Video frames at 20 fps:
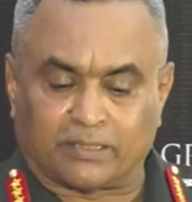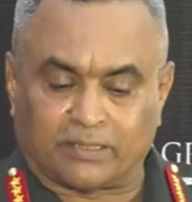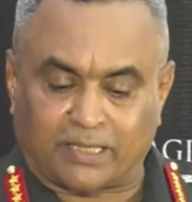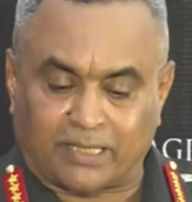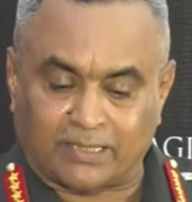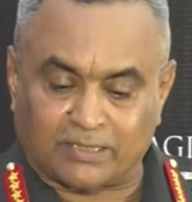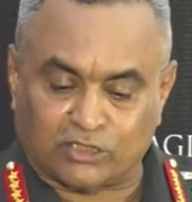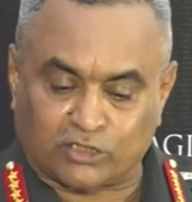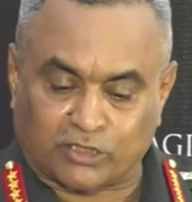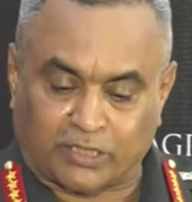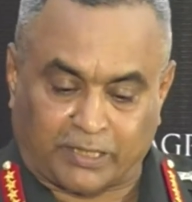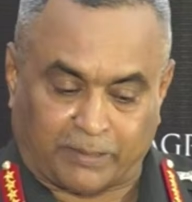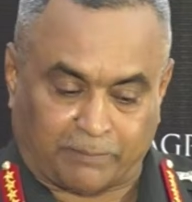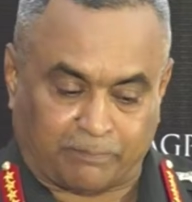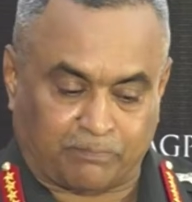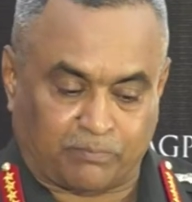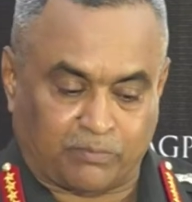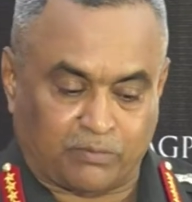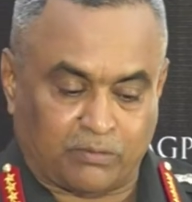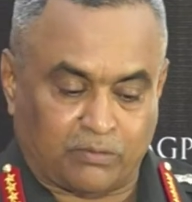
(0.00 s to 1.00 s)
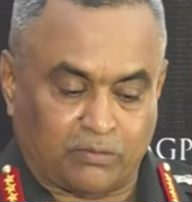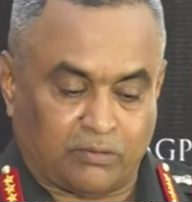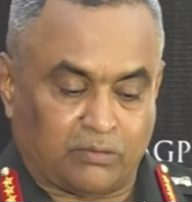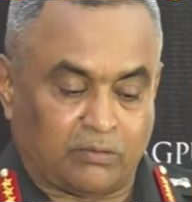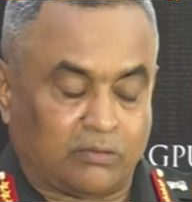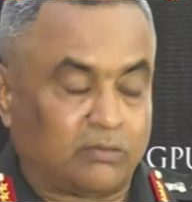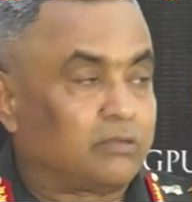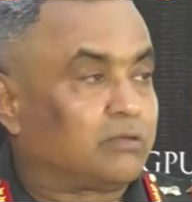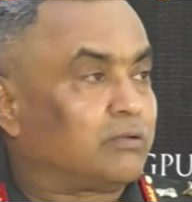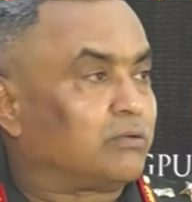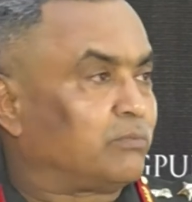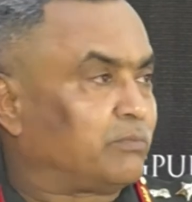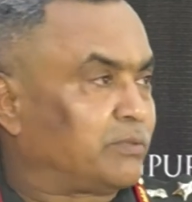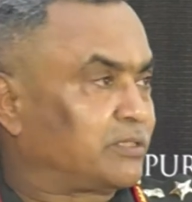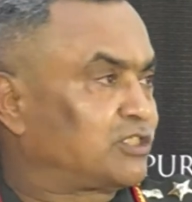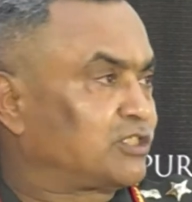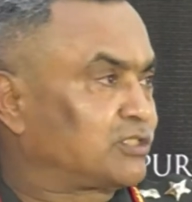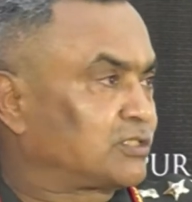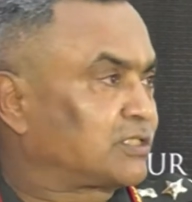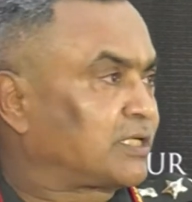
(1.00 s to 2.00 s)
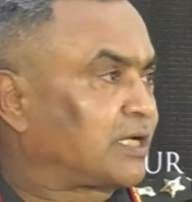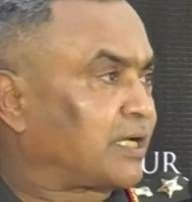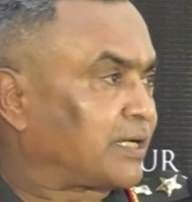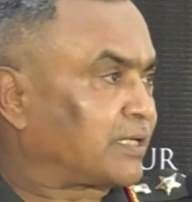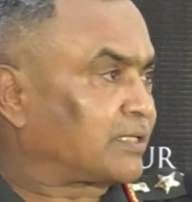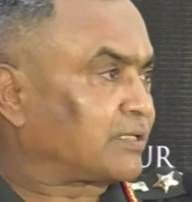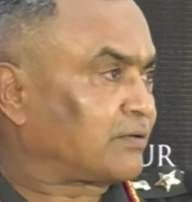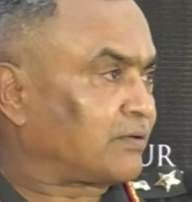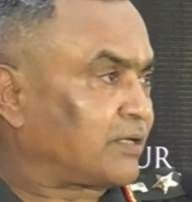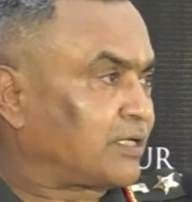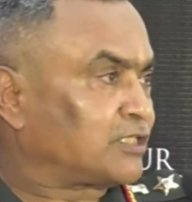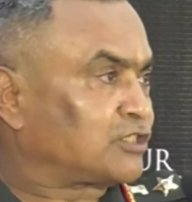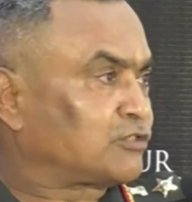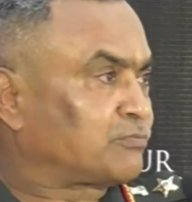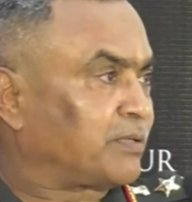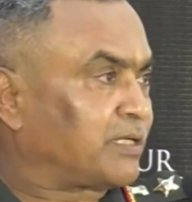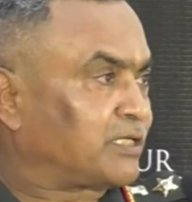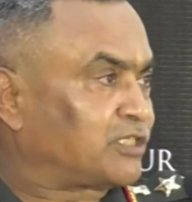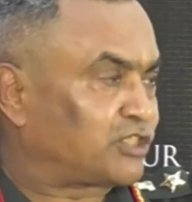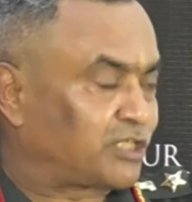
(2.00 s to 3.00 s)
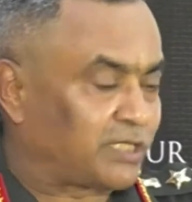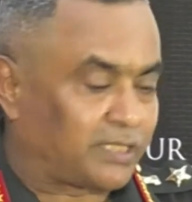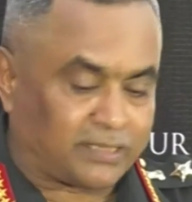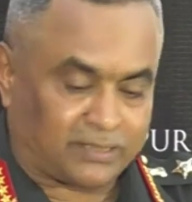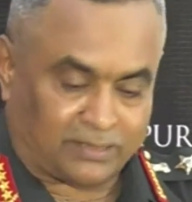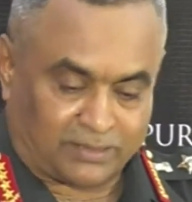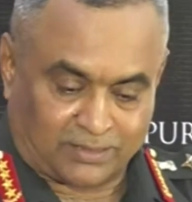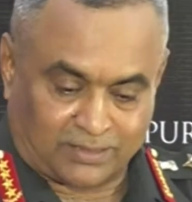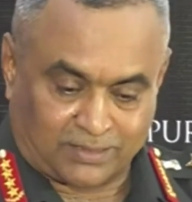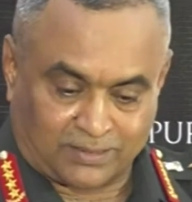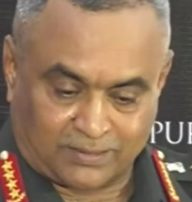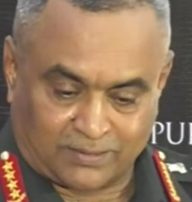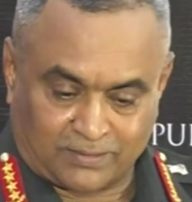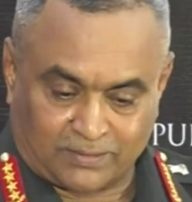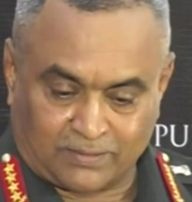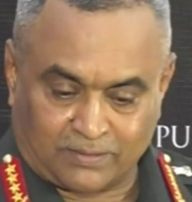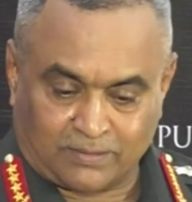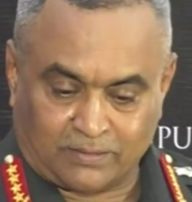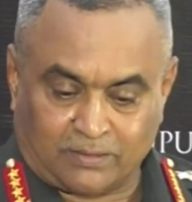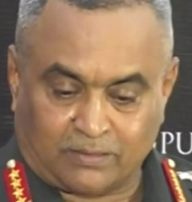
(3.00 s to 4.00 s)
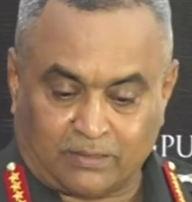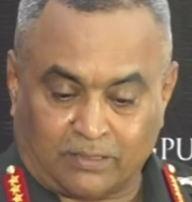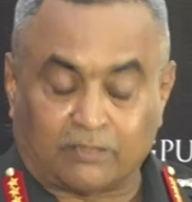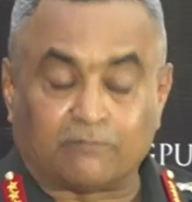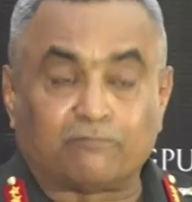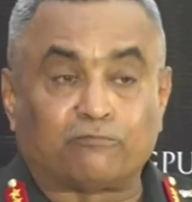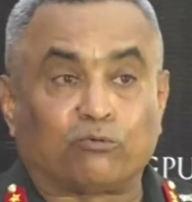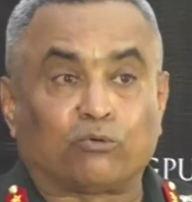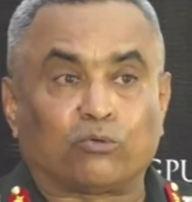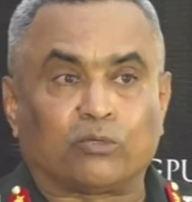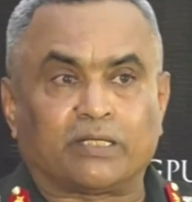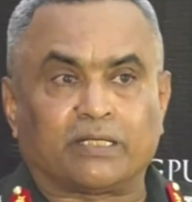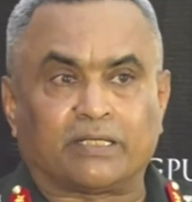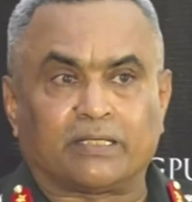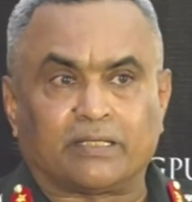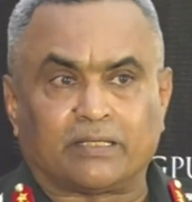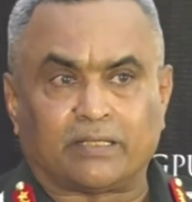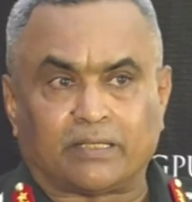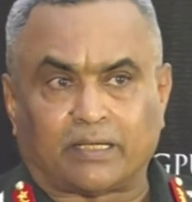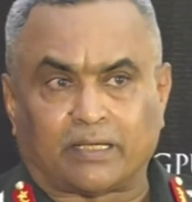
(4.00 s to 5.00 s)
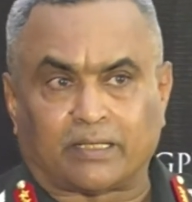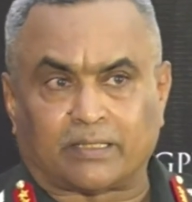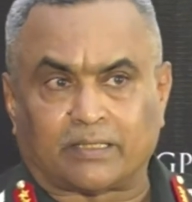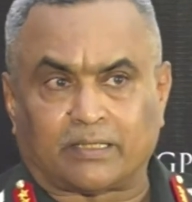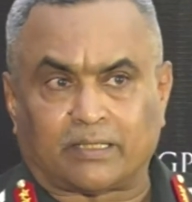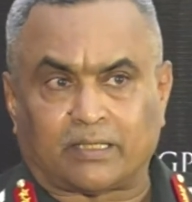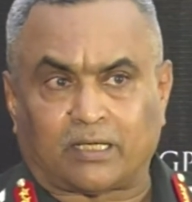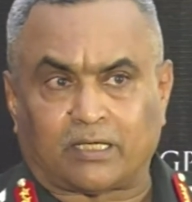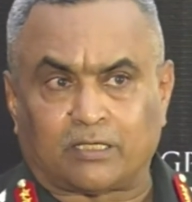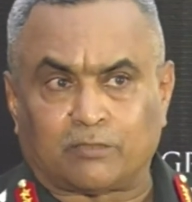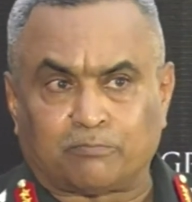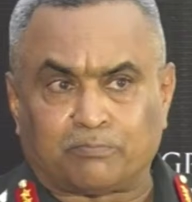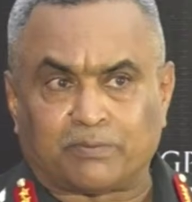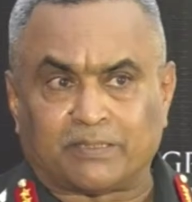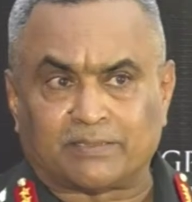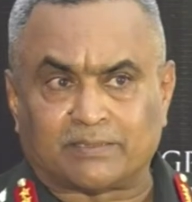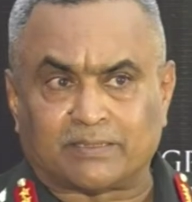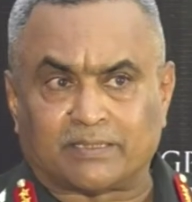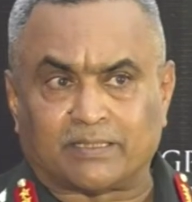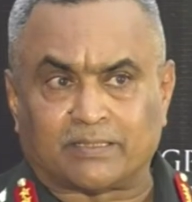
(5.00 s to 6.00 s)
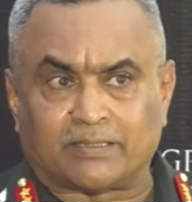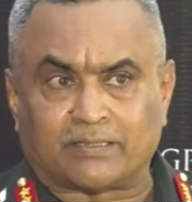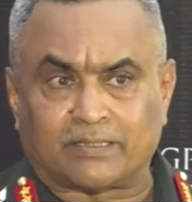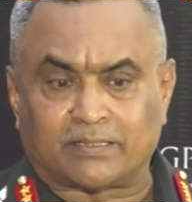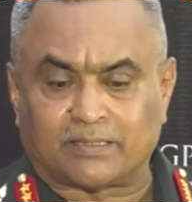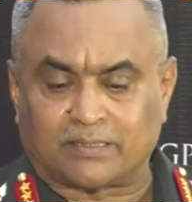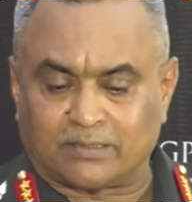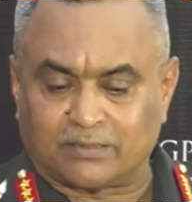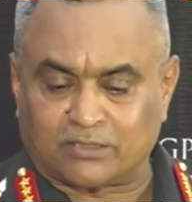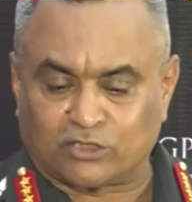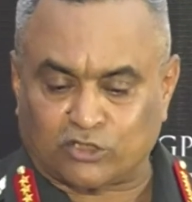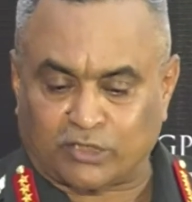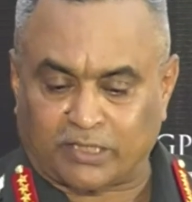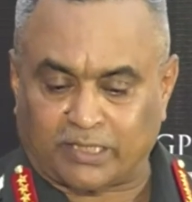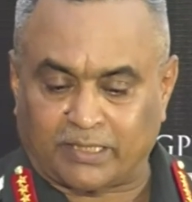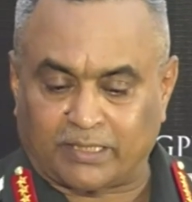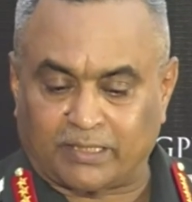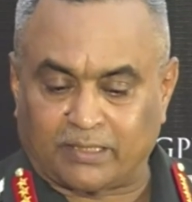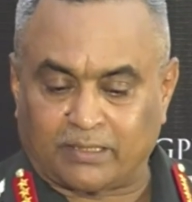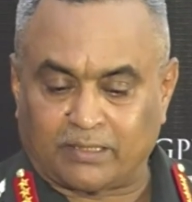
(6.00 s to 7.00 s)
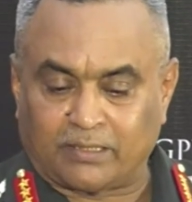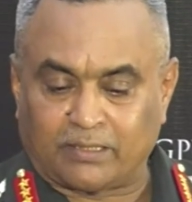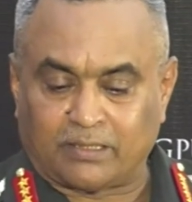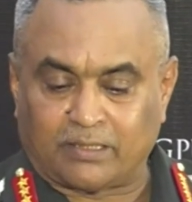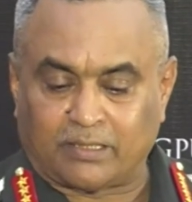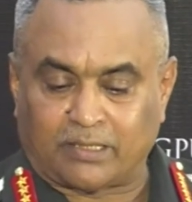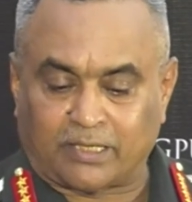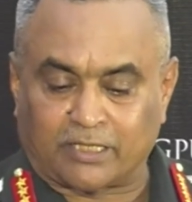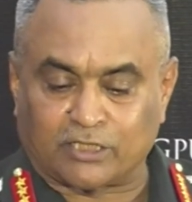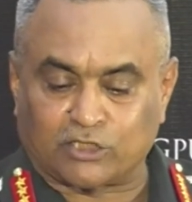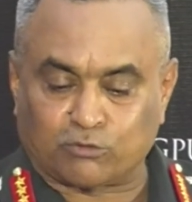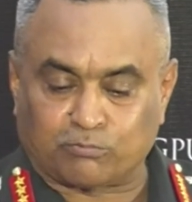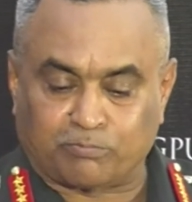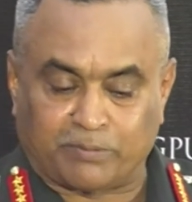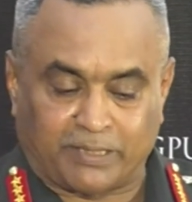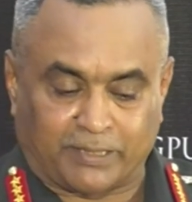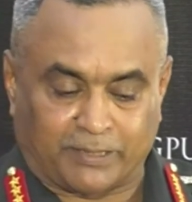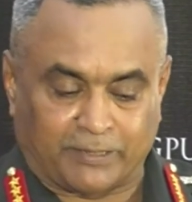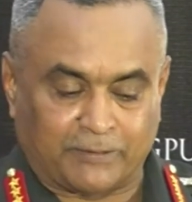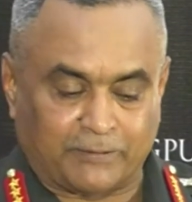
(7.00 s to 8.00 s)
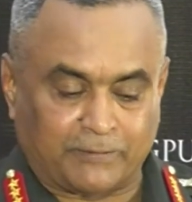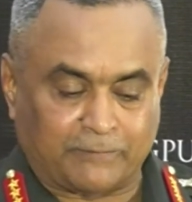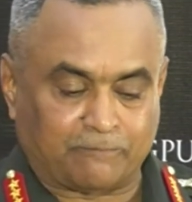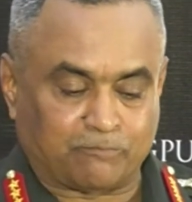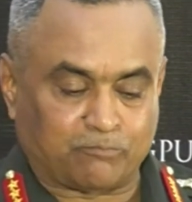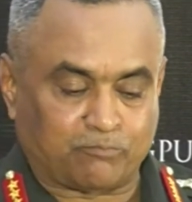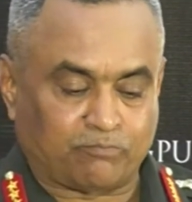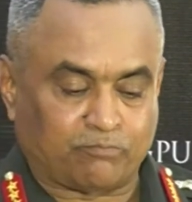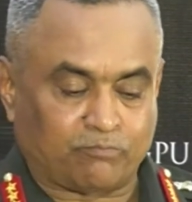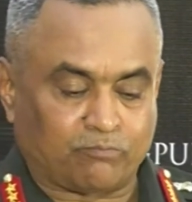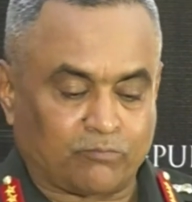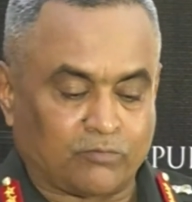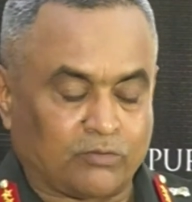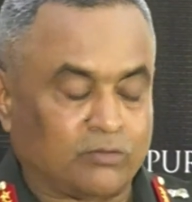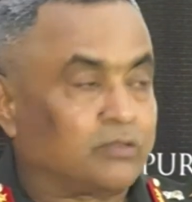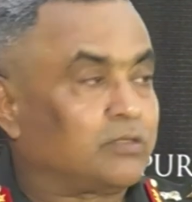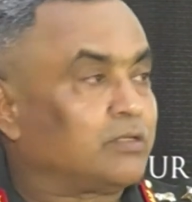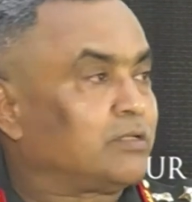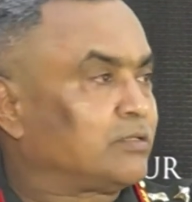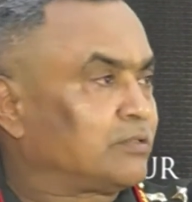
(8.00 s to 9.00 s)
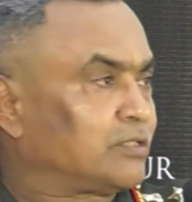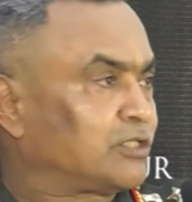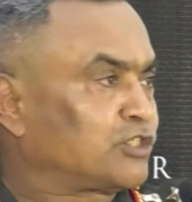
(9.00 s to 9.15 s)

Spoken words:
landscape, which is characterized by change, unfolding at an unprecedented scale and speed. The